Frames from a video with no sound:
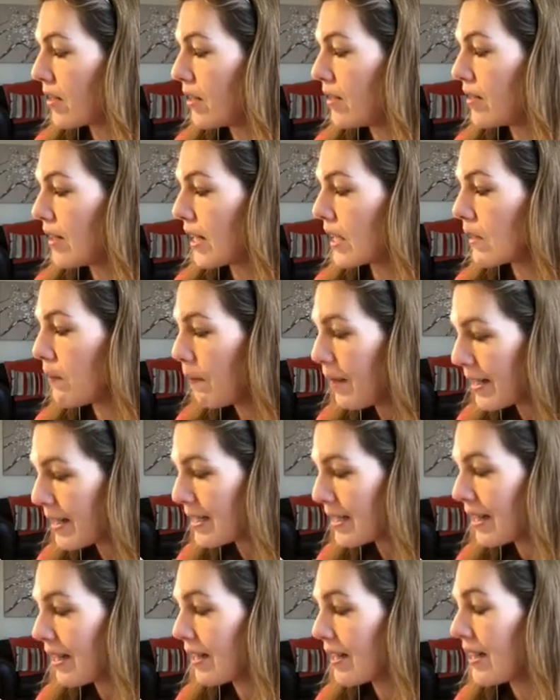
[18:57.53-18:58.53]
has
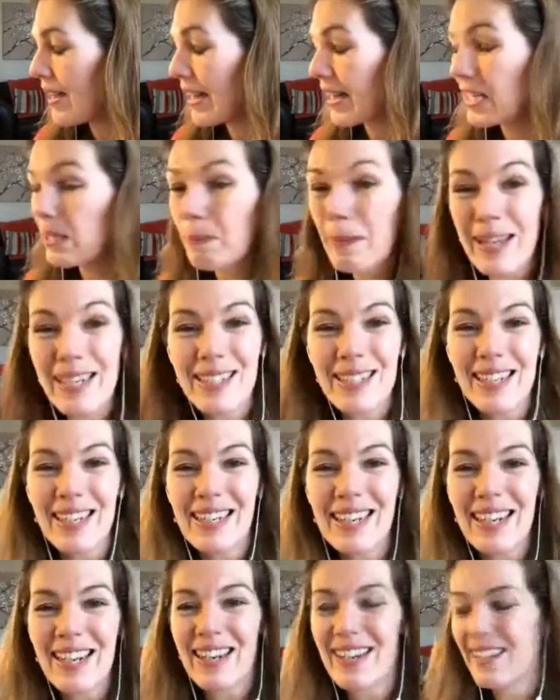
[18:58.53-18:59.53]

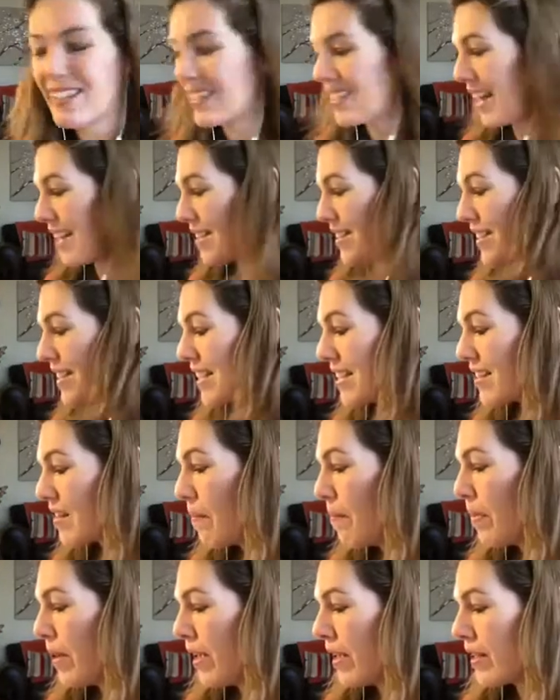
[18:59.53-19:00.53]
explicitly consented
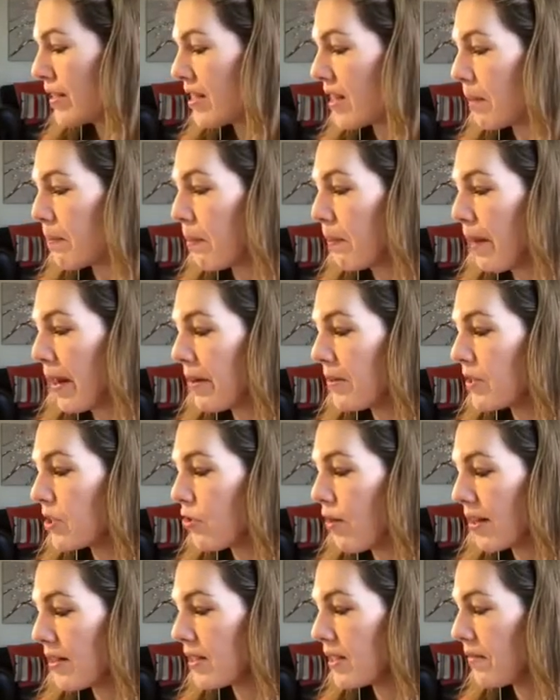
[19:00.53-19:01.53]
to the proposed
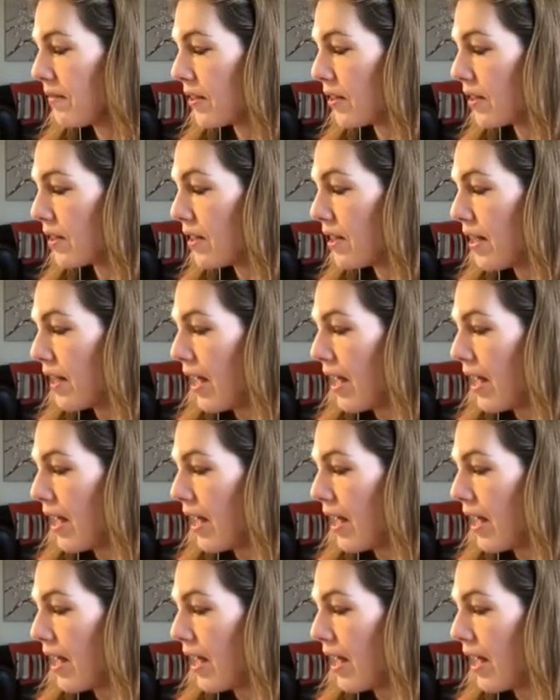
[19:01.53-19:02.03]
transfer